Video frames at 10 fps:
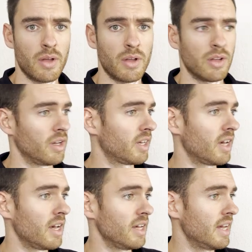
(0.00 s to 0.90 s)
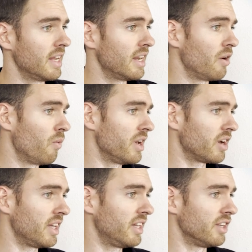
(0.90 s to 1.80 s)
Okay. And we're going
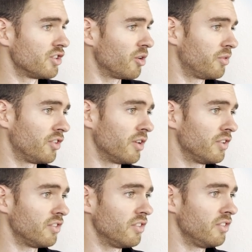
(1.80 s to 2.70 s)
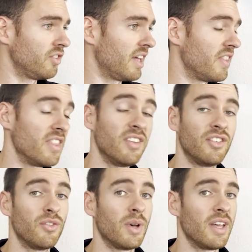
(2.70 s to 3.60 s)
to hit job services, and this is
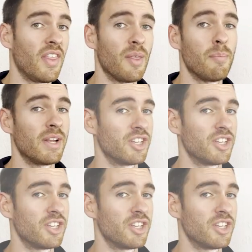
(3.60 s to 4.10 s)
where the magic